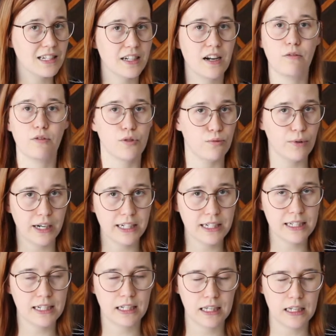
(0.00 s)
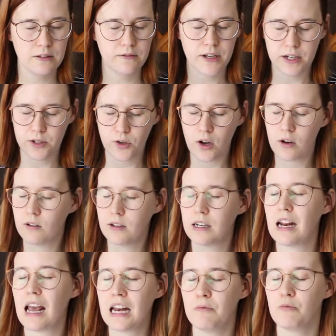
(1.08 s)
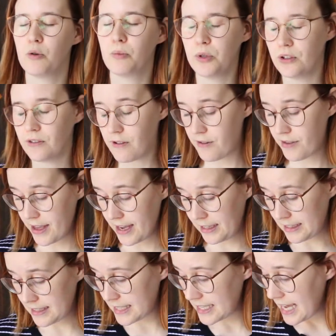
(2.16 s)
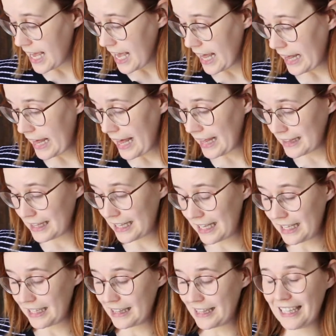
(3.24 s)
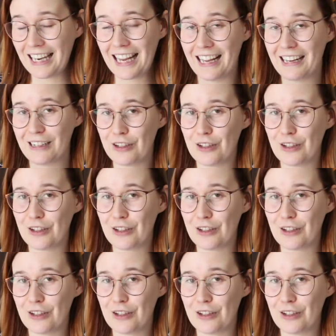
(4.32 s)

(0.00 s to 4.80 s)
and I was ready to leave and not look at any more beautiful things. And then the lady